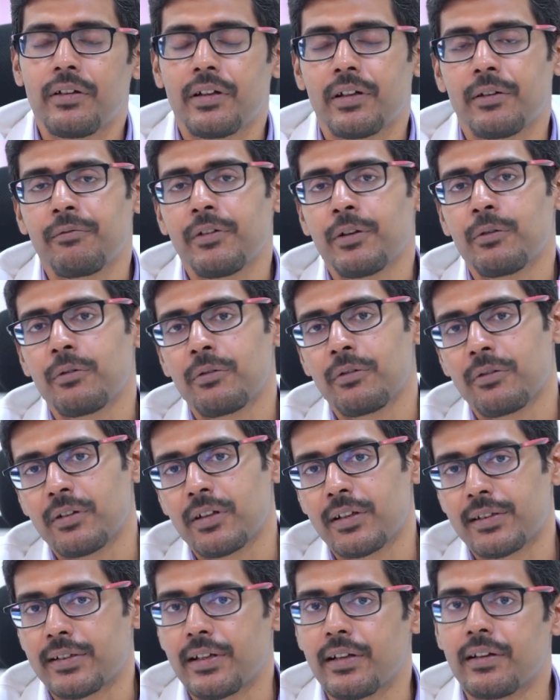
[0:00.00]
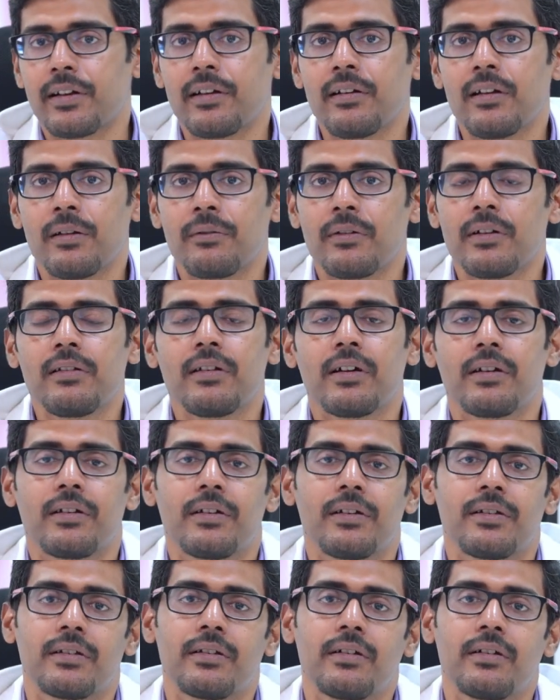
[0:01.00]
then we go to the second level, that is